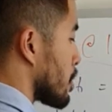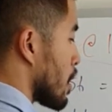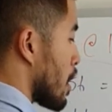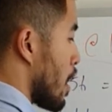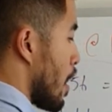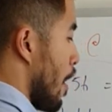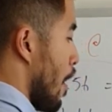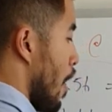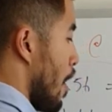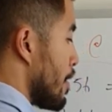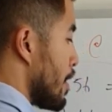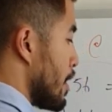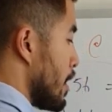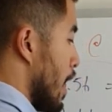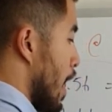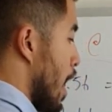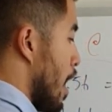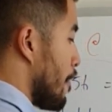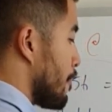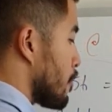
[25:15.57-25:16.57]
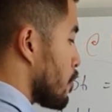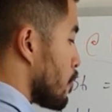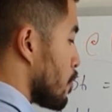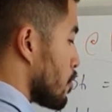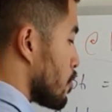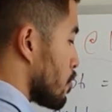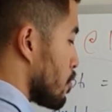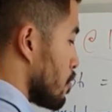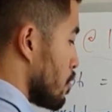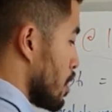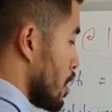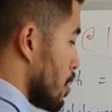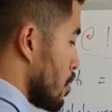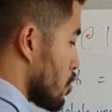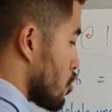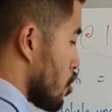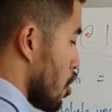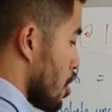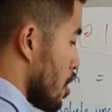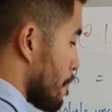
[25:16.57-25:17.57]
And then afterwards, you need to turn
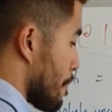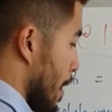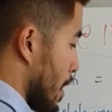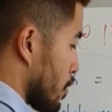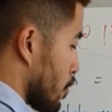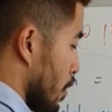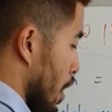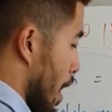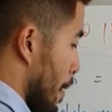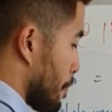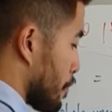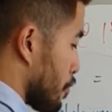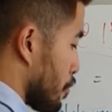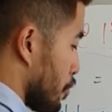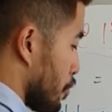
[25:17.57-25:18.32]
it back to absolute